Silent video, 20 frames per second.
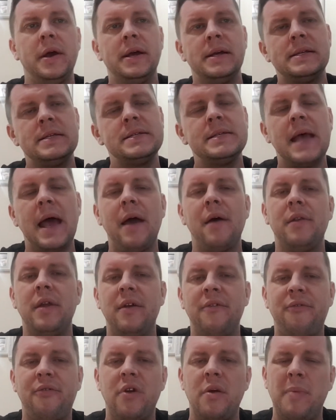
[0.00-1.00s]
Sat on
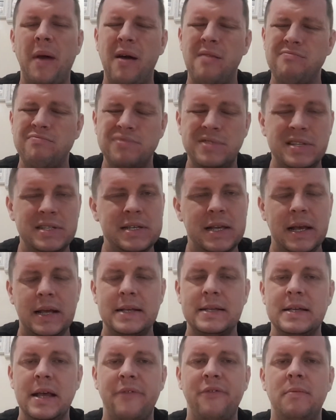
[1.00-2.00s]
it for about
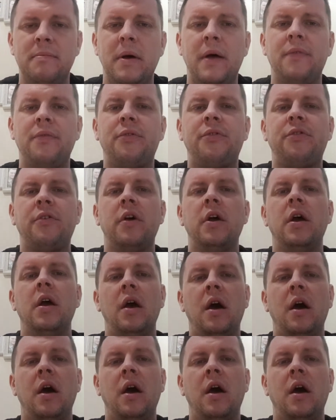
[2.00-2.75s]
6-7 months.